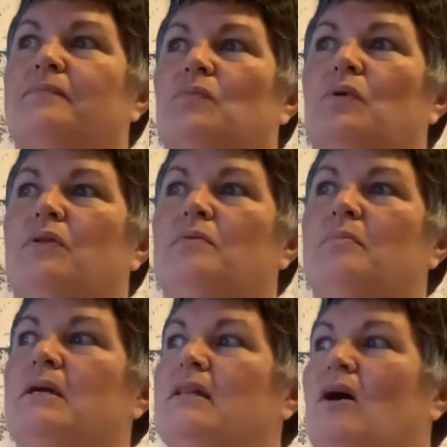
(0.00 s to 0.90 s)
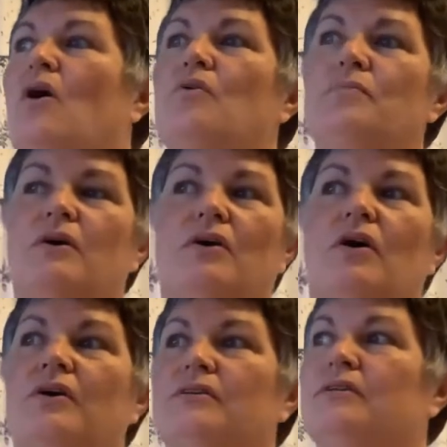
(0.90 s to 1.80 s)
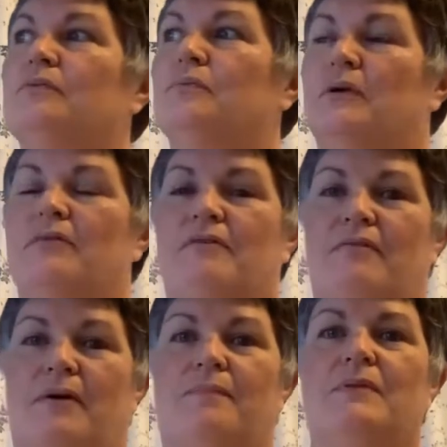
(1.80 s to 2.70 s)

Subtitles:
whether it be in the home, the garden, wherever.